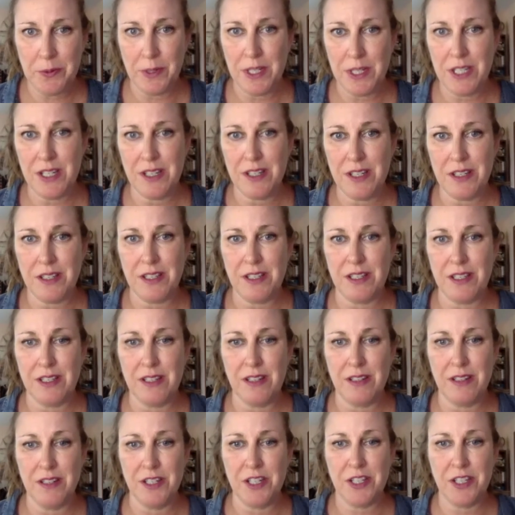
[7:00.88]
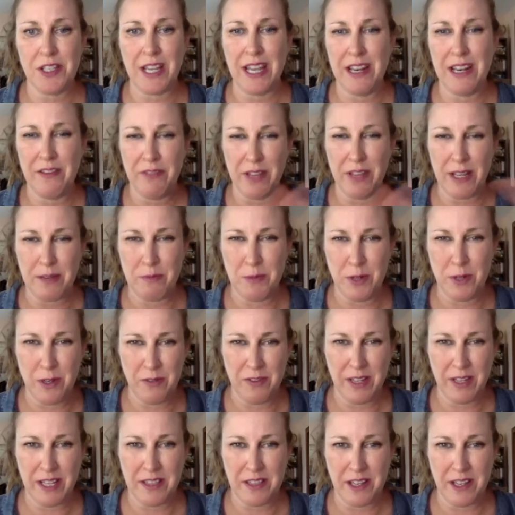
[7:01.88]
which is just kind of like more of
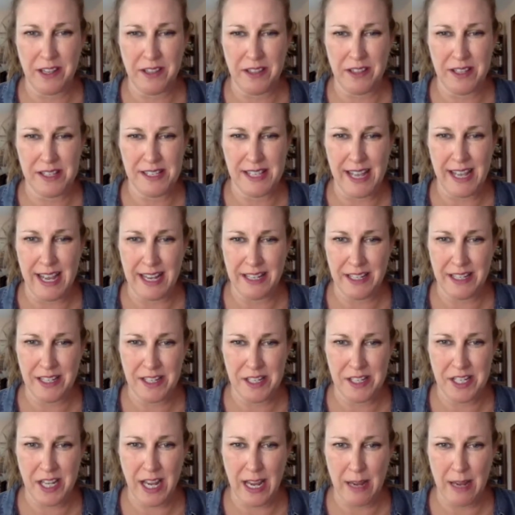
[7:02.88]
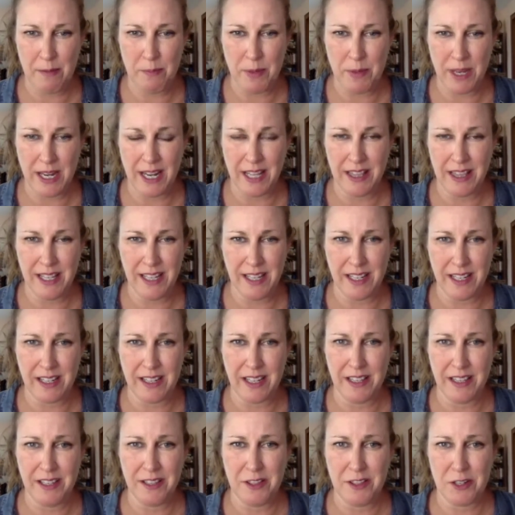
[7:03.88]
like a lasagna type. And I think
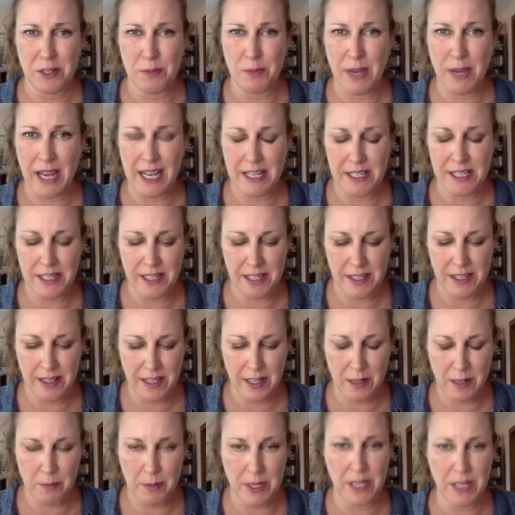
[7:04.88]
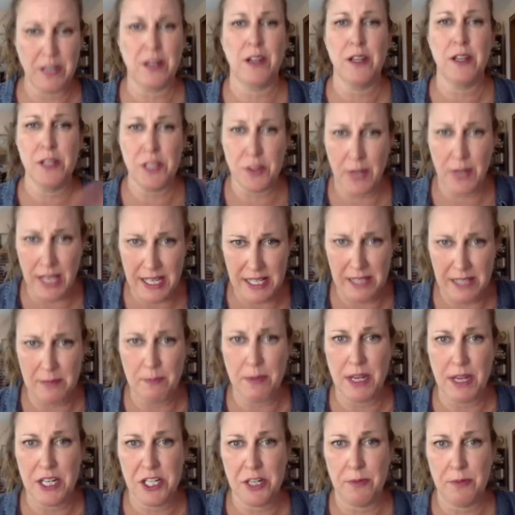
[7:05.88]
there's pasta in there, but it also has the
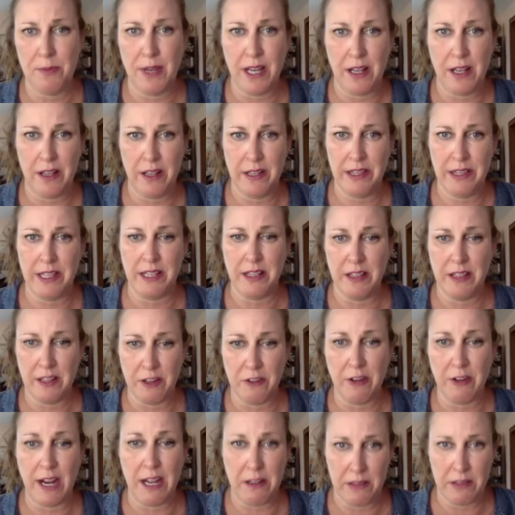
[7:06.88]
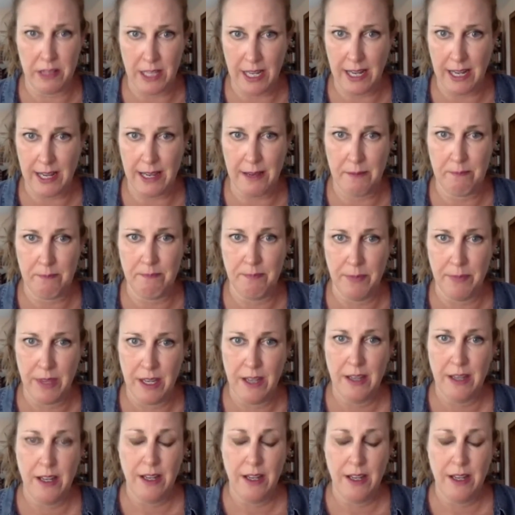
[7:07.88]
bechamel and the ground lamb. That's